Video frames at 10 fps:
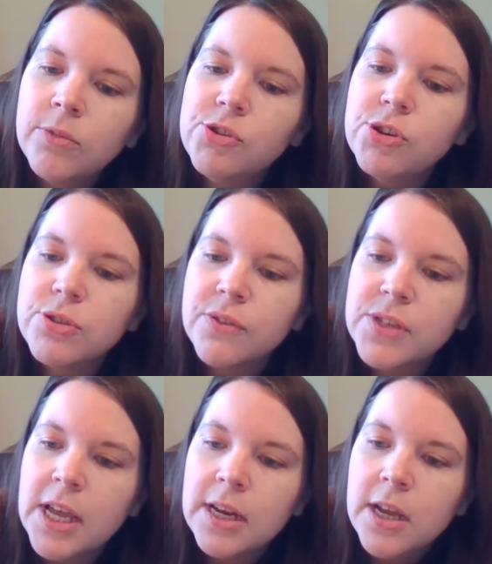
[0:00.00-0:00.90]
Joseph
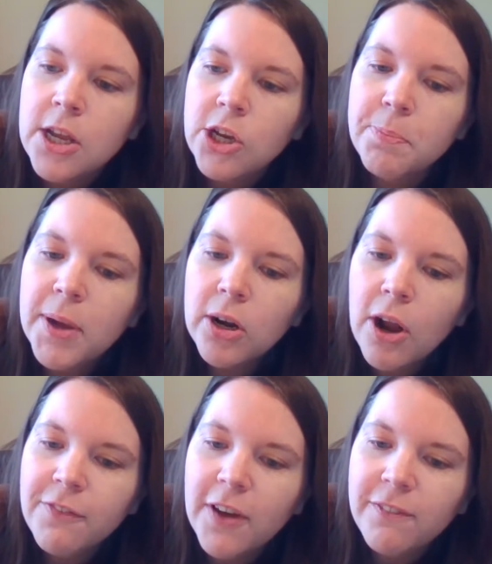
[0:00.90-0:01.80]
said, you're better
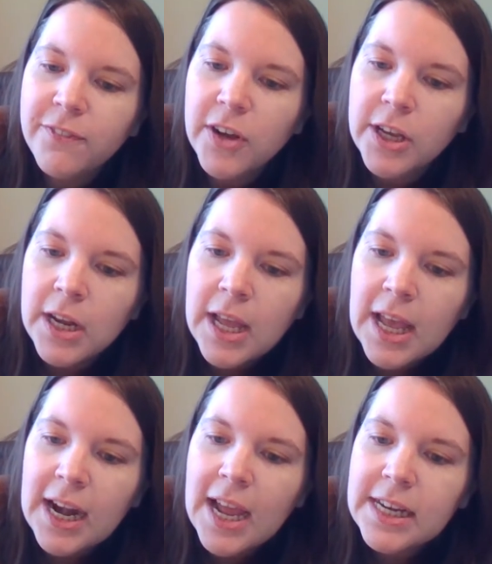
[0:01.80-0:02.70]
off on foot,
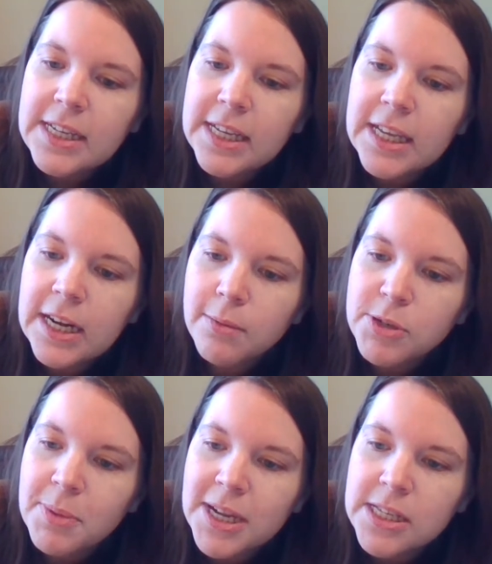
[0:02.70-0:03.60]
and I need to get up
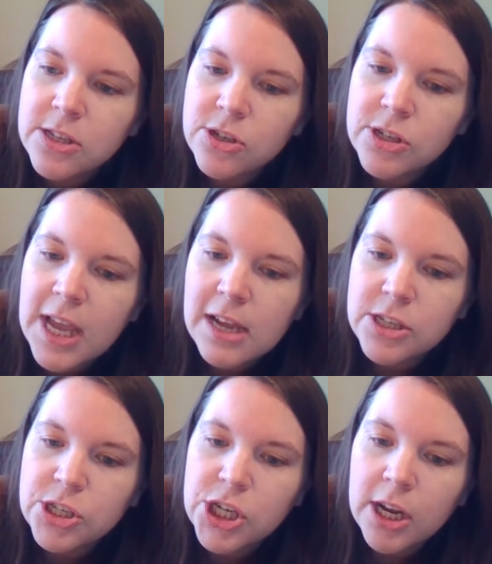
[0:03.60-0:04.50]
to my sister's house
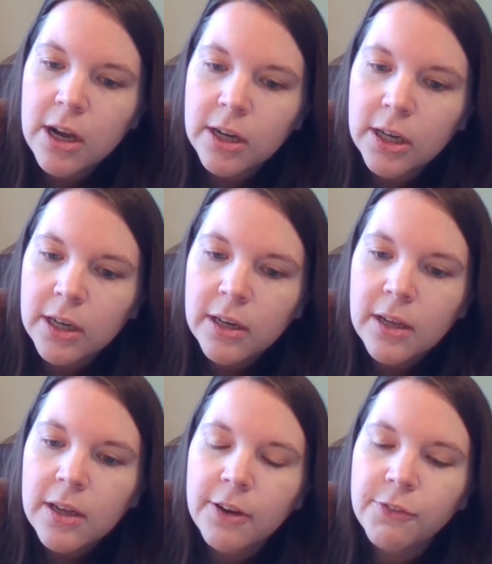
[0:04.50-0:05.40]
to check on her.
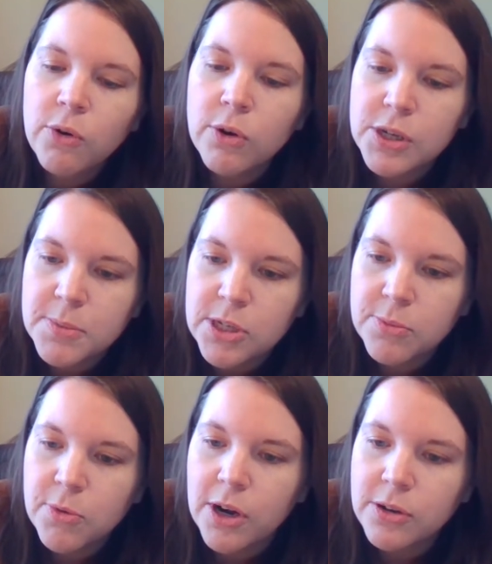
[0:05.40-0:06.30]
Of course,
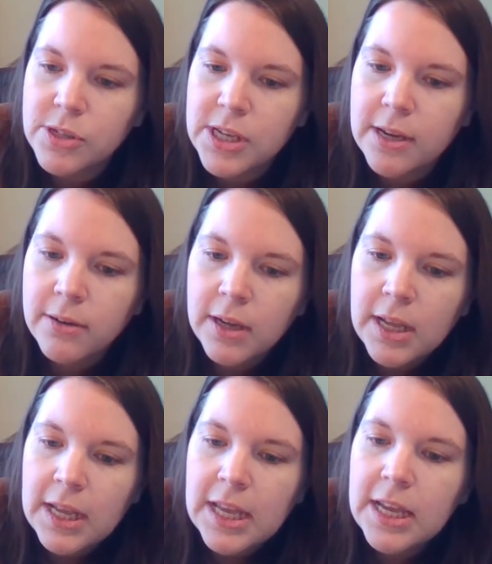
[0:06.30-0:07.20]
Mr. Morrow said.
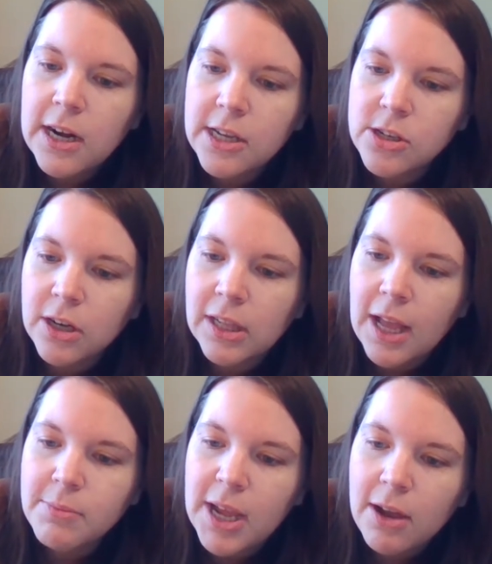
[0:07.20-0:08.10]
He and Oscar
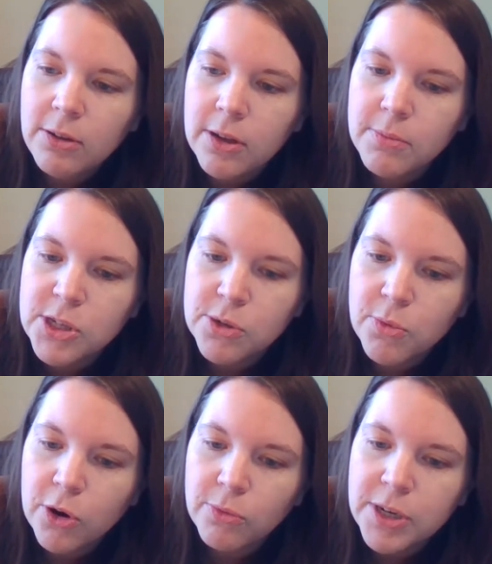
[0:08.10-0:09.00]
climbed out, and Mr.
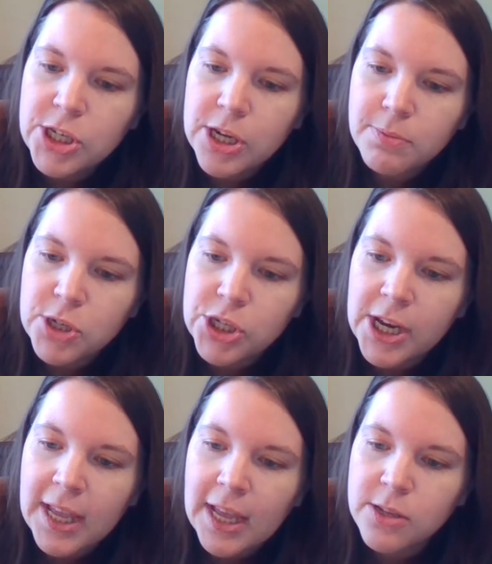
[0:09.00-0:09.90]
Morrow reached up to
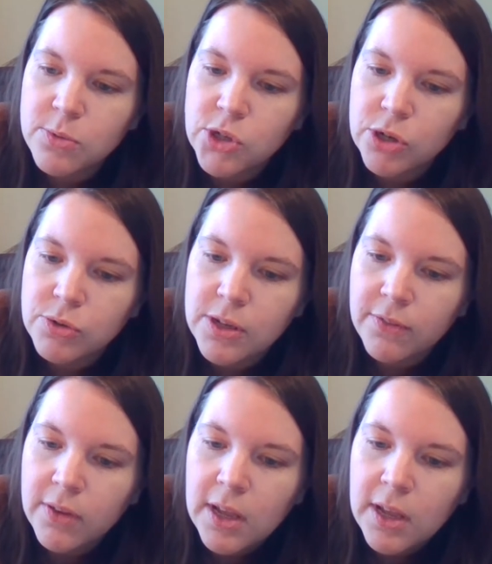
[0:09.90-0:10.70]
shake hands with Joseph.